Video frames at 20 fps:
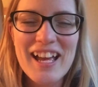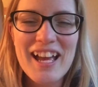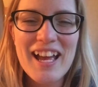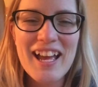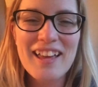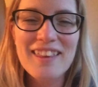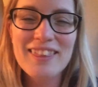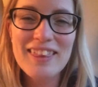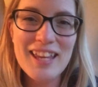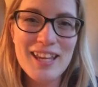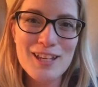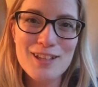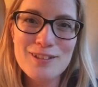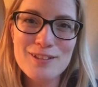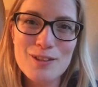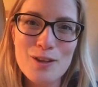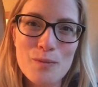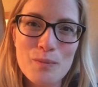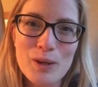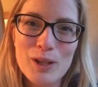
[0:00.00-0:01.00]
And thank you
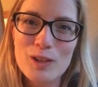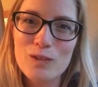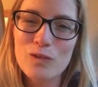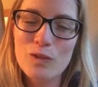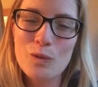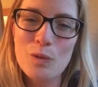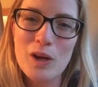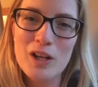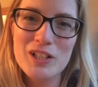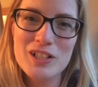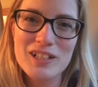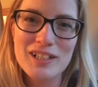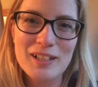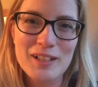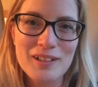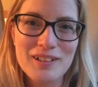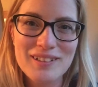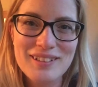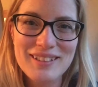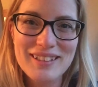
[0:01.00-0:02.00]
so much for
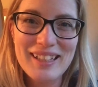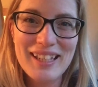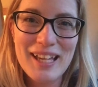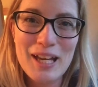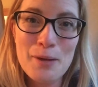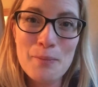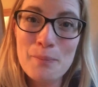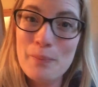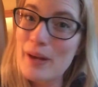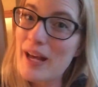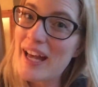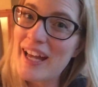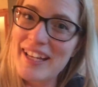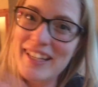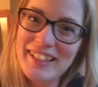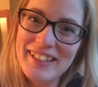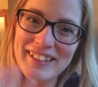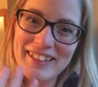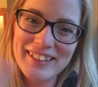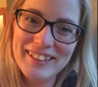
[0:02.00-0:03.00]
watching. See ya. Bye.